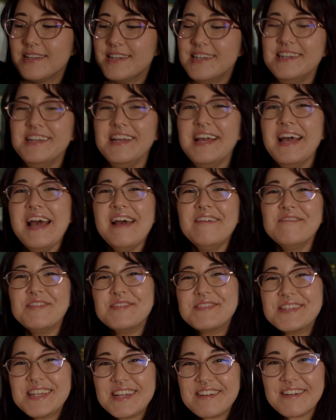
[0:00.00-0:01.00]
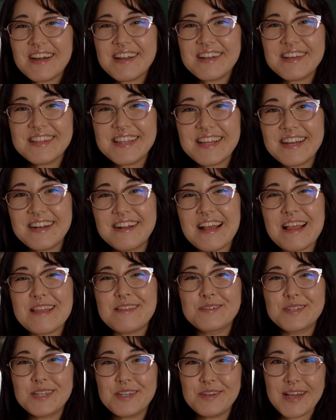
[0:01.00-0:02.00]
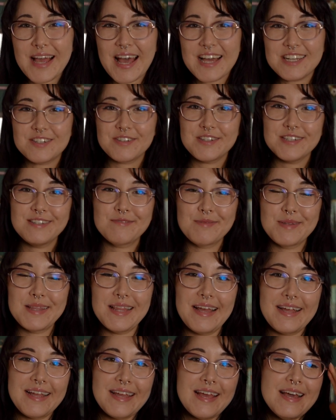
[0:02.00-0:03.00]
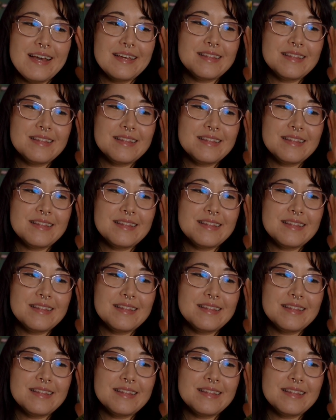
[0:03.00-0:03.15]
If you've seen around on the internet those cute cat trees with like